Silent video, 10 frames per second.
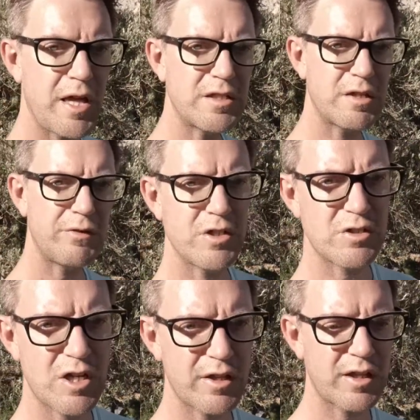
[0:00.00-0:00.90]
there. So if I
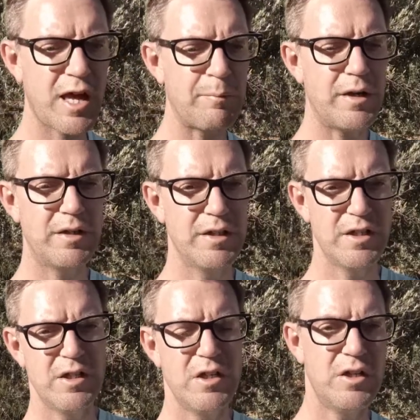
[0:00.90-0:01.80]
just turn the camera,
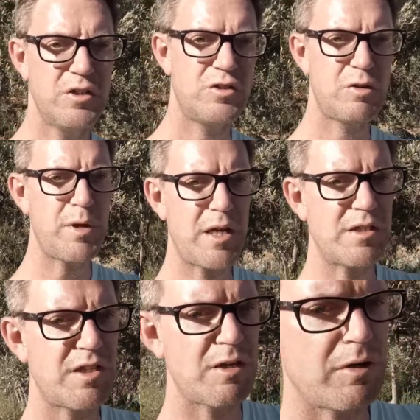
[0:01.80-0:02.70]
you should be able to see